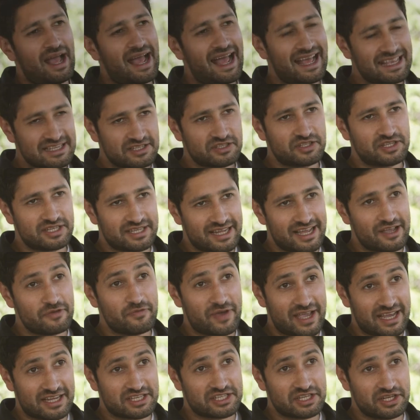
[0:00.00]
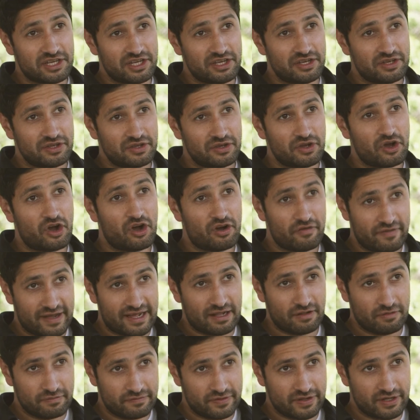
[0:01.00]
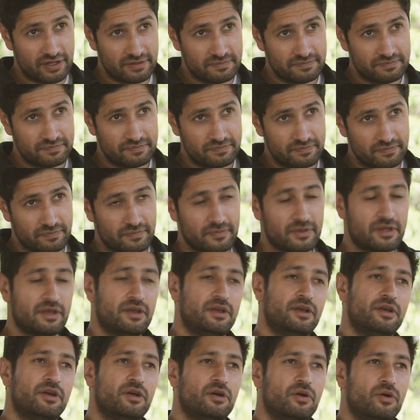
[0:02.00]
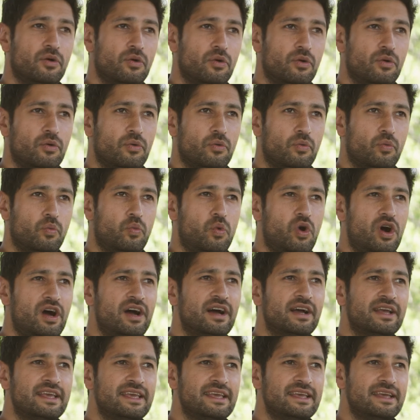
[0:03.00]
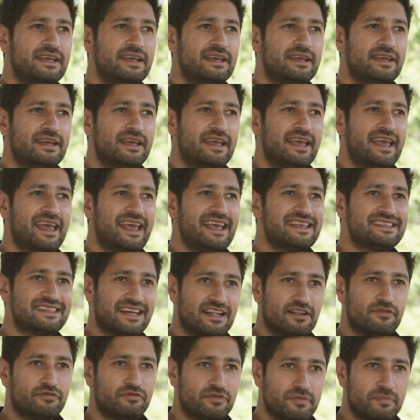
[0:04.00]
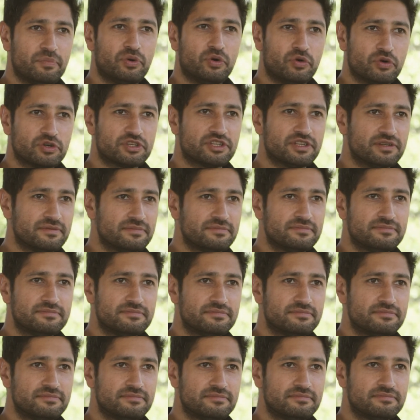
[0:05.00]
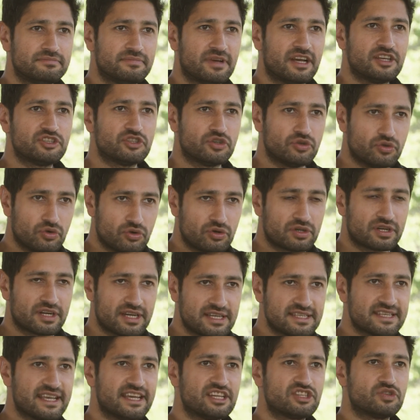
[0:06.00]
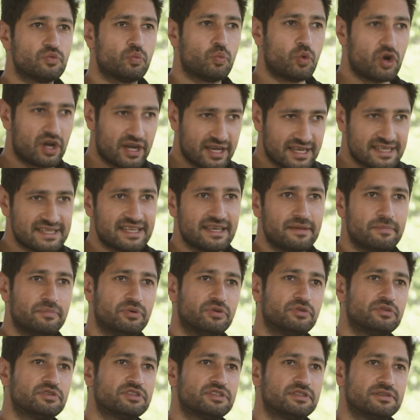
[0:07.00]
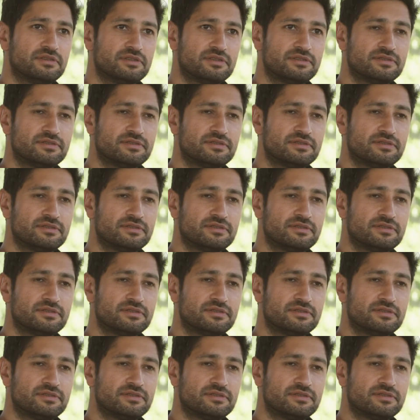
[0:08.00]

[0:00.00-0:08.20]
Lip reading: As the Director of ALVA, why is ALVA important as an organisation? Why is it important?